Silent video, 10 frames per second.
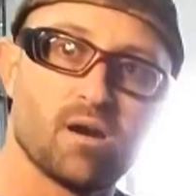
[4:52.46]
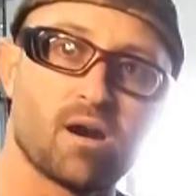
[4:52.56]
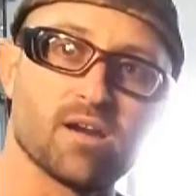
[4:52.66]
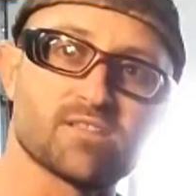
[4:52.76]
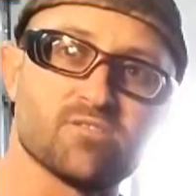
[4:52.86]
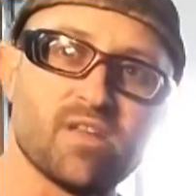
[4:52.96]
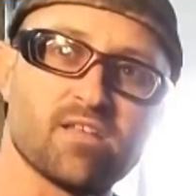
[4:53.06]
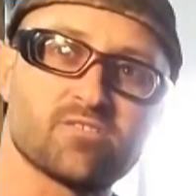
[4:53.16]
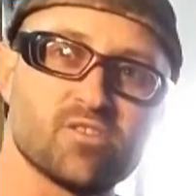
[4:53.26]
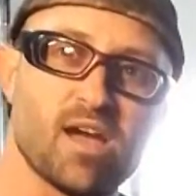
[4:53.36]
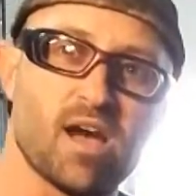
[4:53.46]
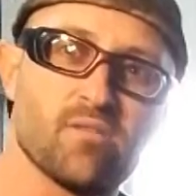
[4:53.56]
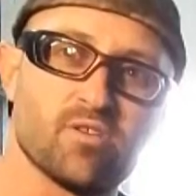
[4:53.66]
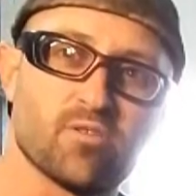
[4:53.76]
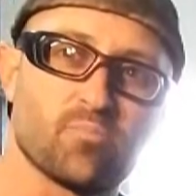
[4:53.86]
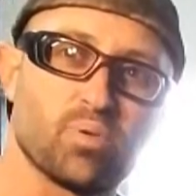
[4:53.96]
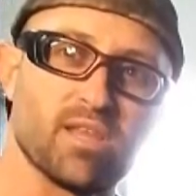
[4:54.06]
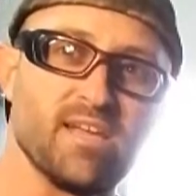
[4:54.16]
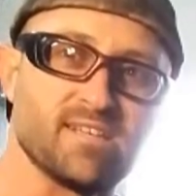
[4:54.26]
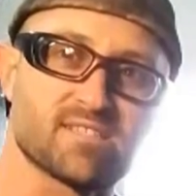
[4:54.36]
Alright, so now that you have your
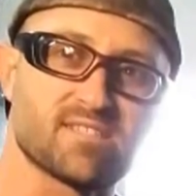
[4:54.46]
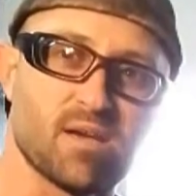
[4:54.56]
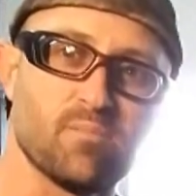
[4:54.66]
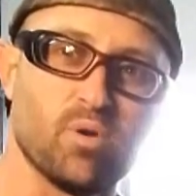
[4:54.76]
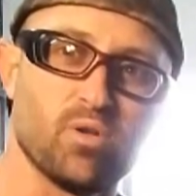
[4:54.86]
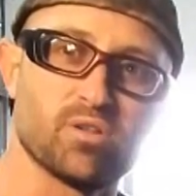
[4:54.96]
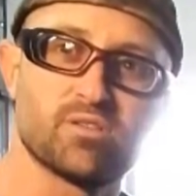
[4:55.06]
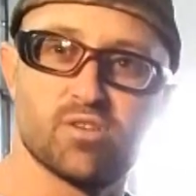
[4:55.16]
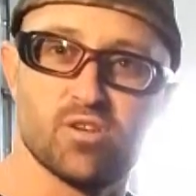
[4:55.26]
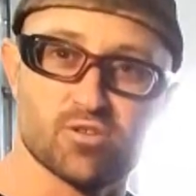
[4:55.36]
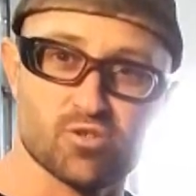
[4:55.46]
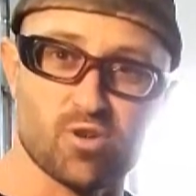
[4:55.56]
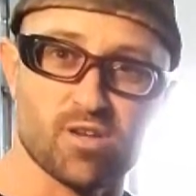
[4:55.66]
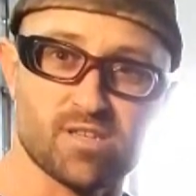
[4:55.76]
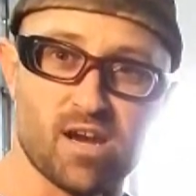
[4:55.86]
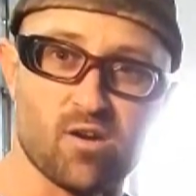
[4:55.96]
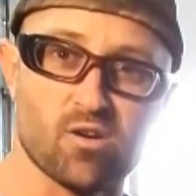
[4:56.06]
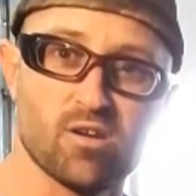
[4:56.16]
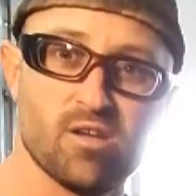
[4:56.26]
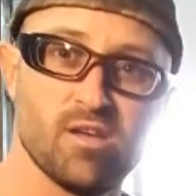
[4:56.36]
plate assembled to your strut
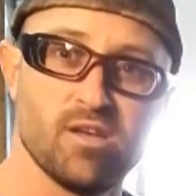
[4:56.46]
tower,